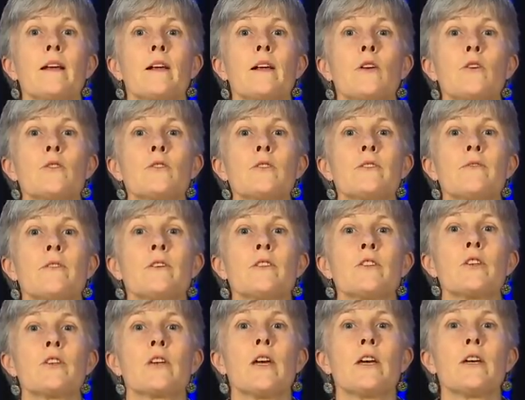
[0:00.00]
Inclusive
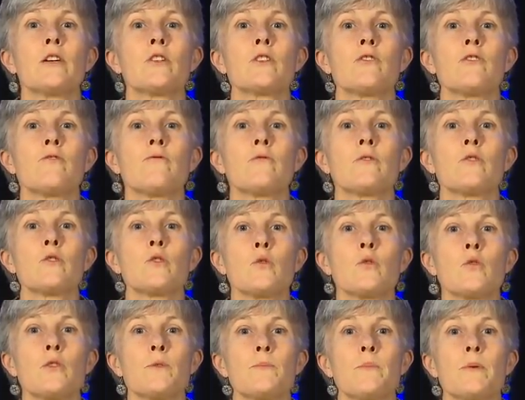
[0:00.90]
education
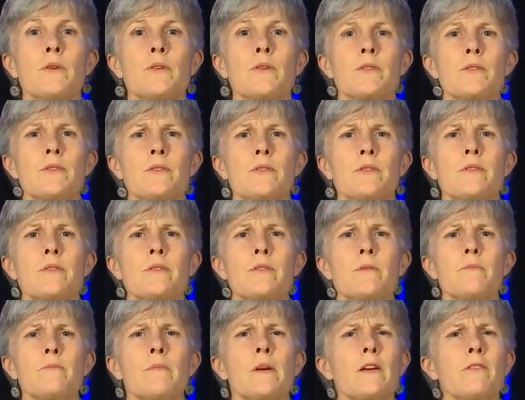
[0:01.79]
resource
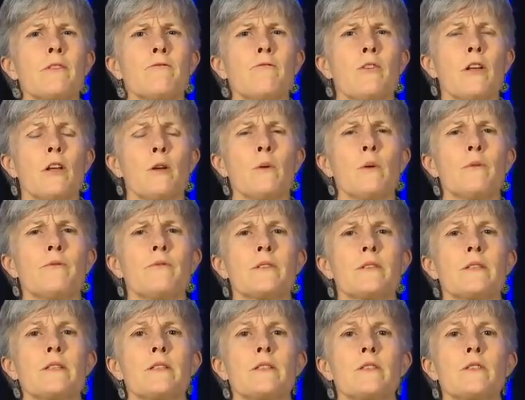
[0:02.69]
persons make follow-up
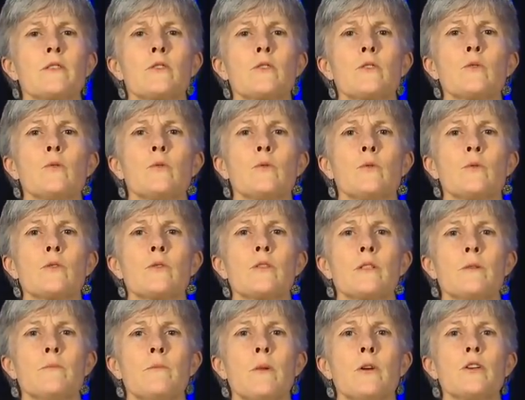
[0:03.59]
visits to schools
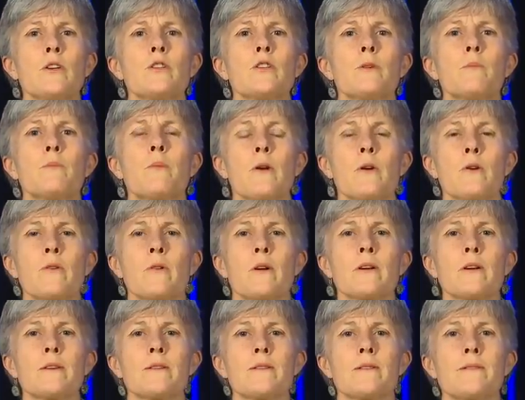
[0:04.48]
to monitor
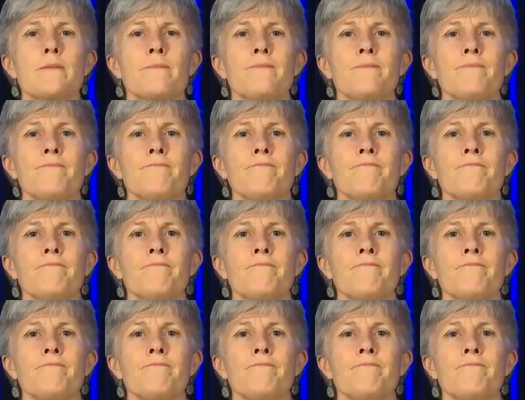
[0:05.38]
progress.